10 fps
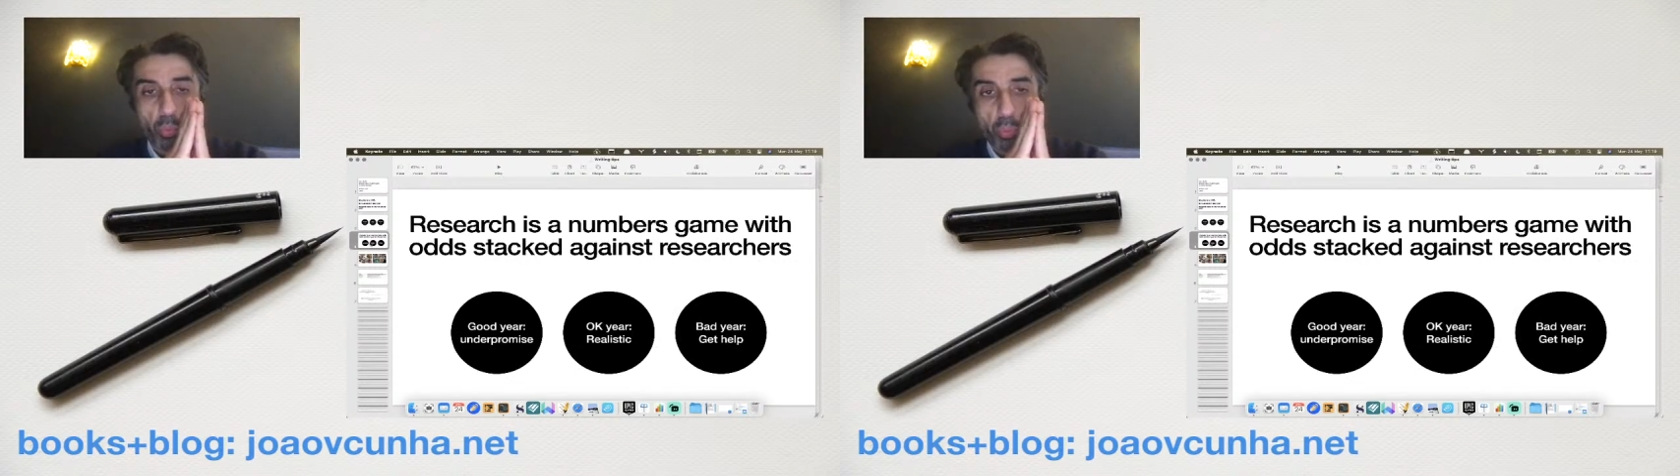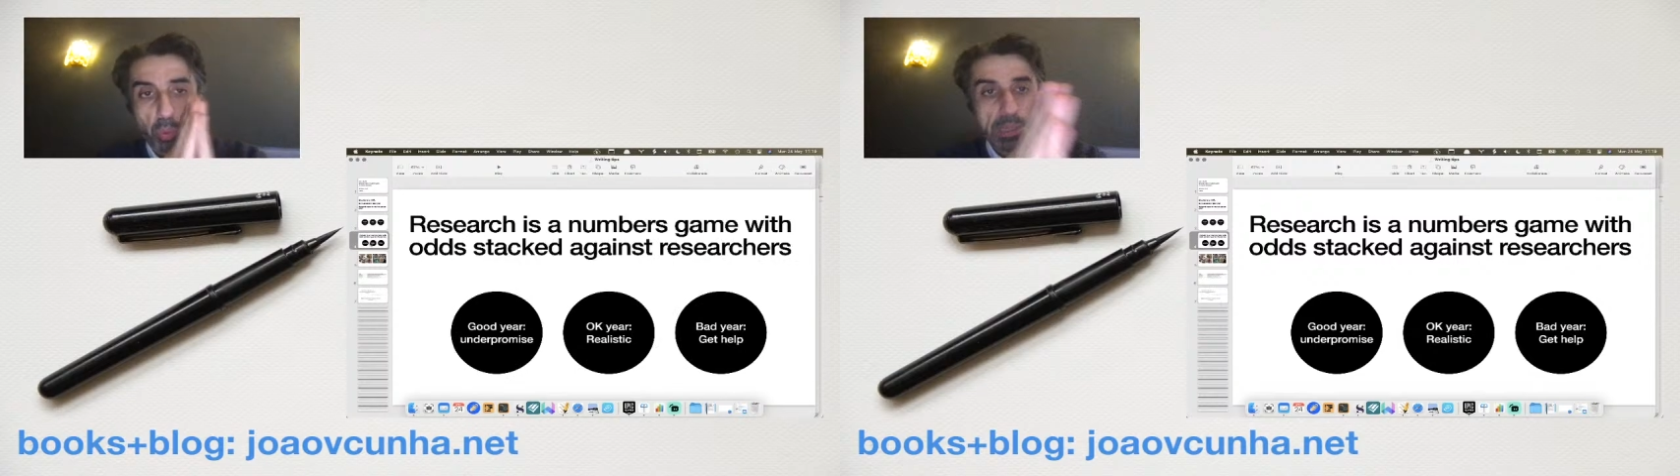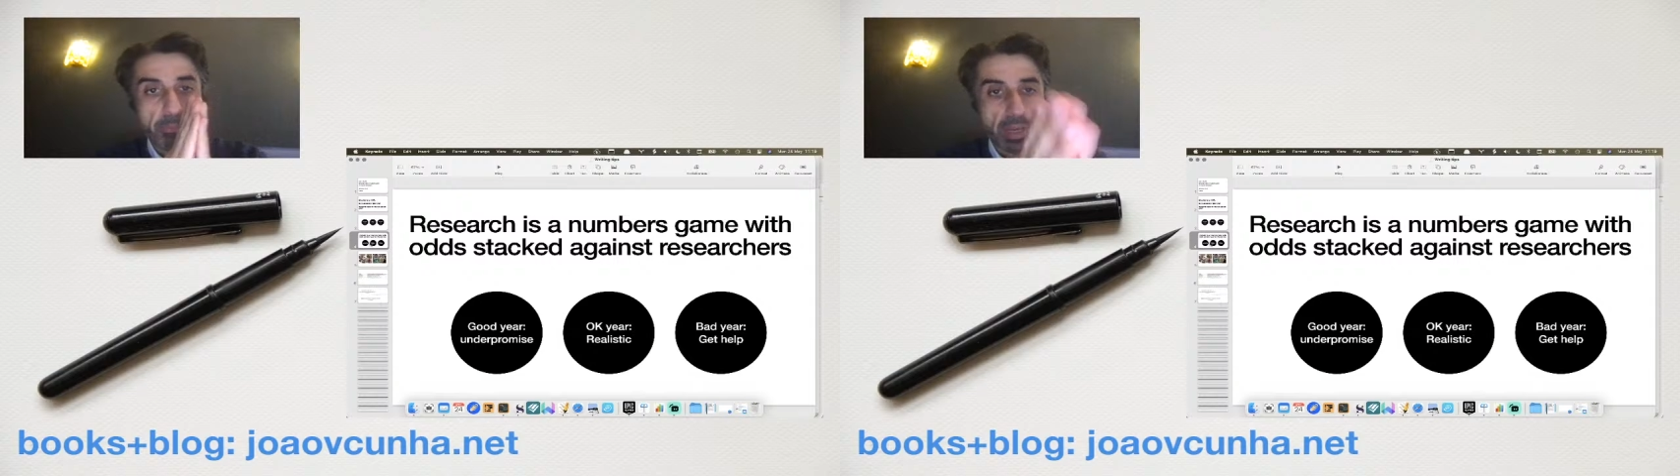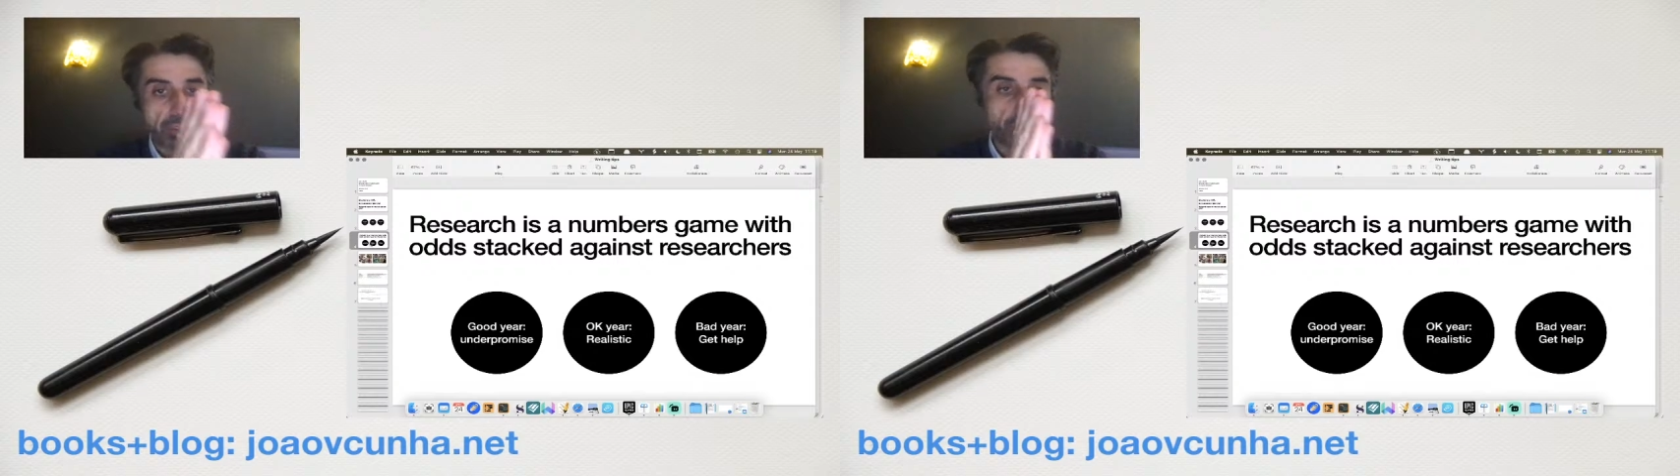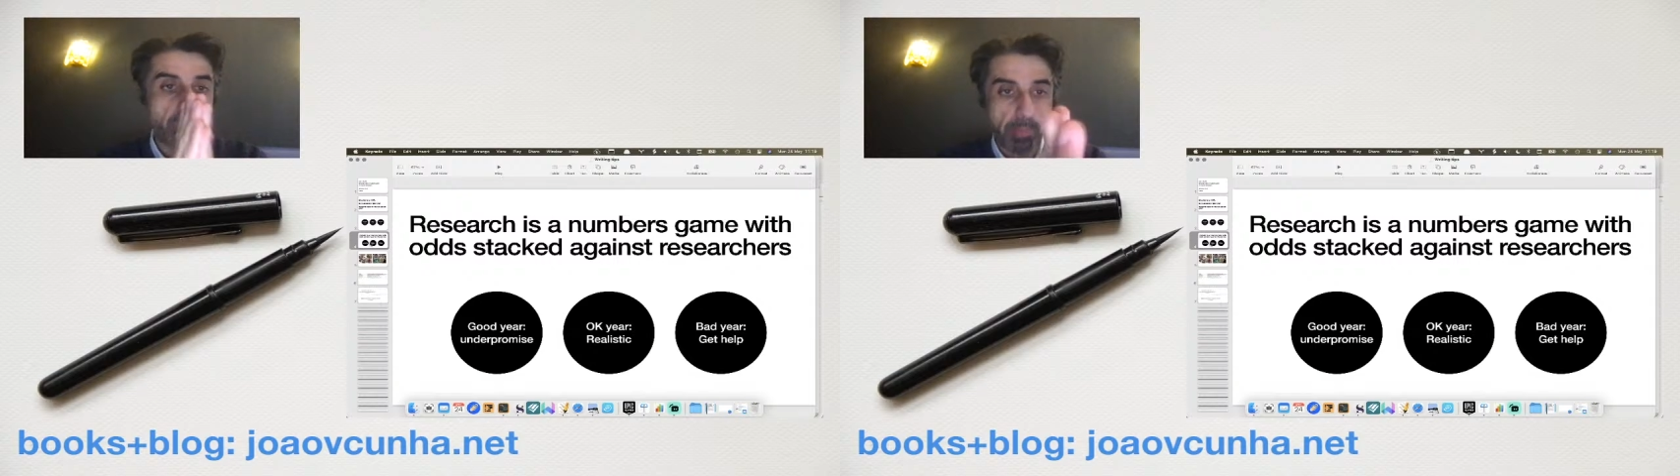we
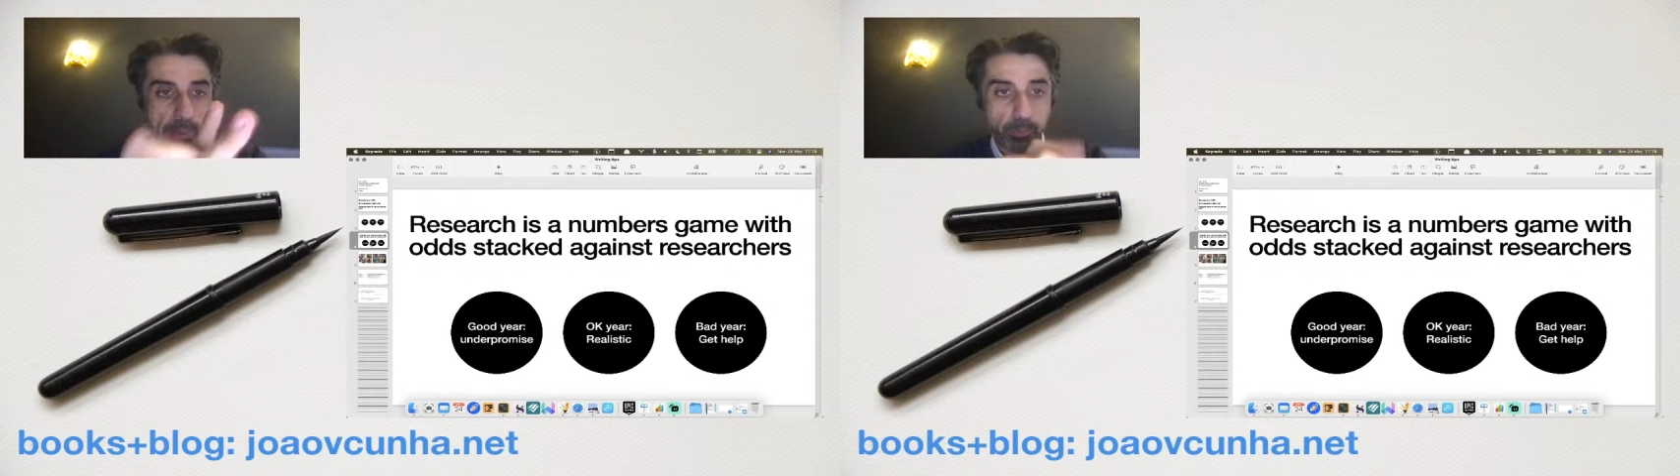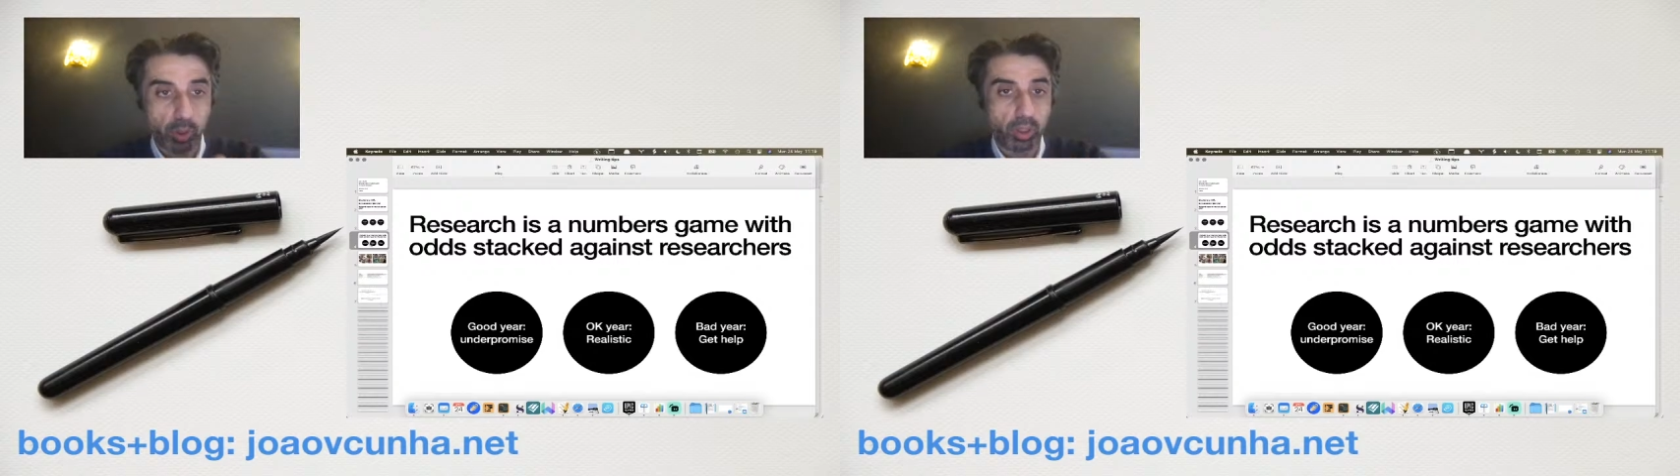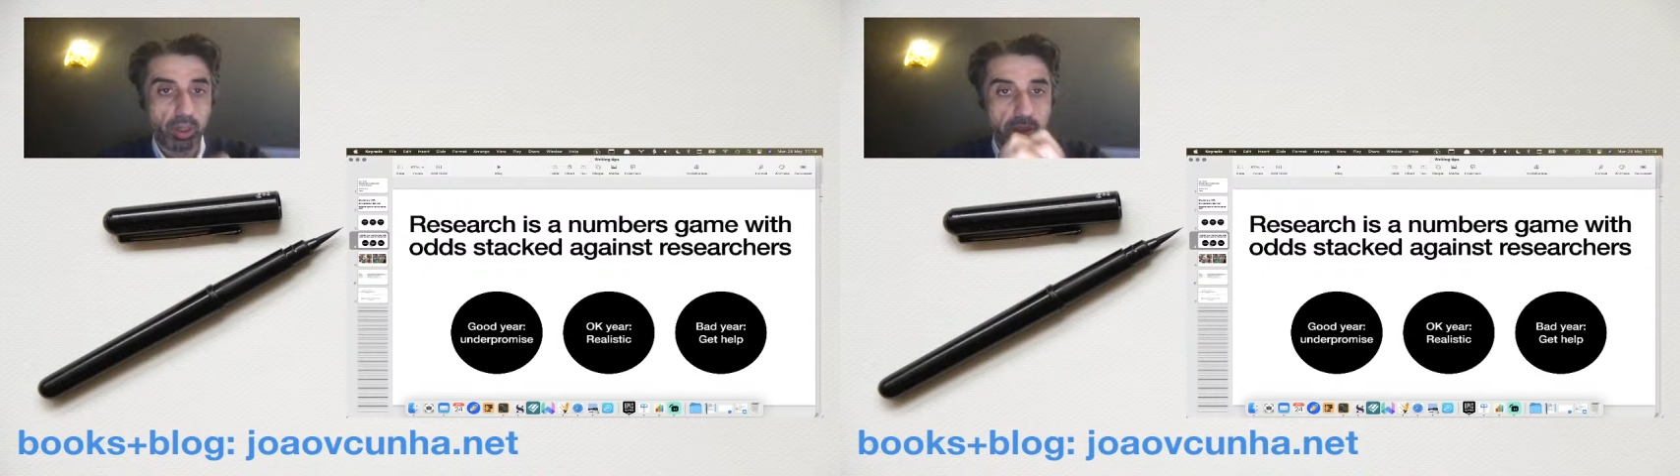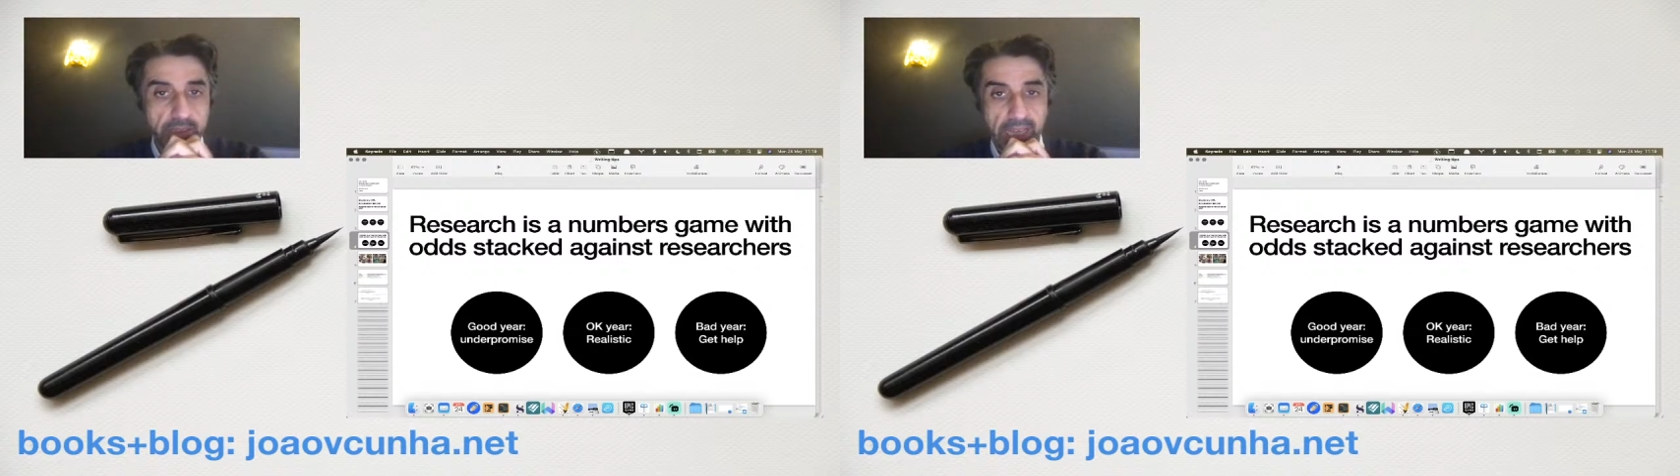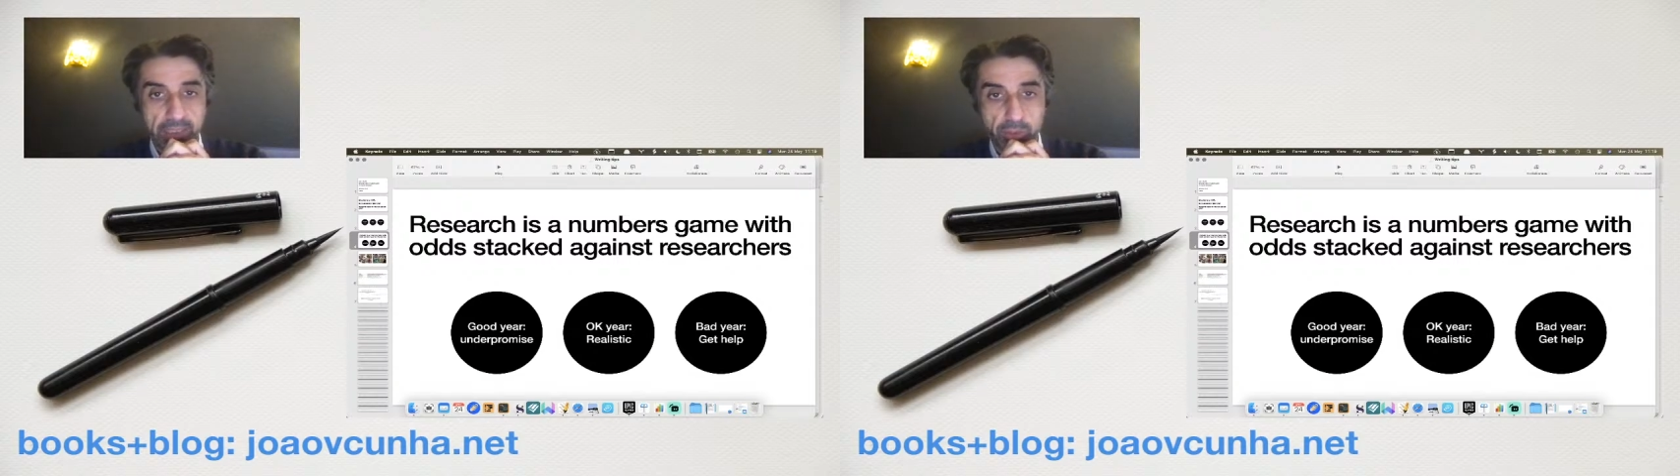must remember
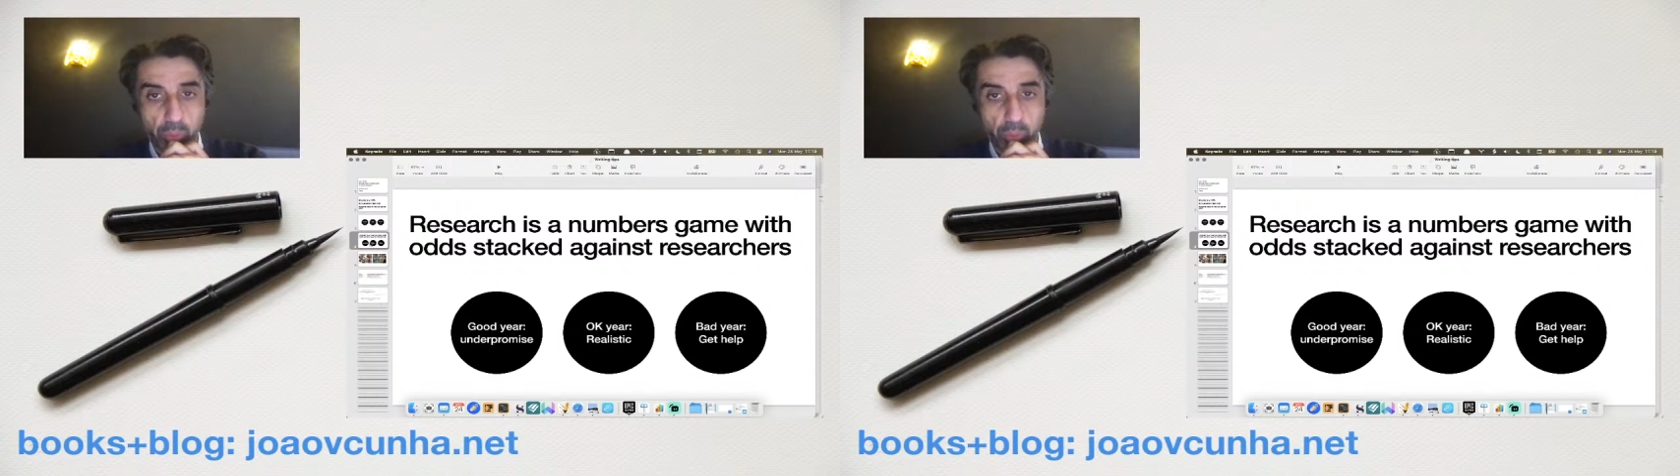that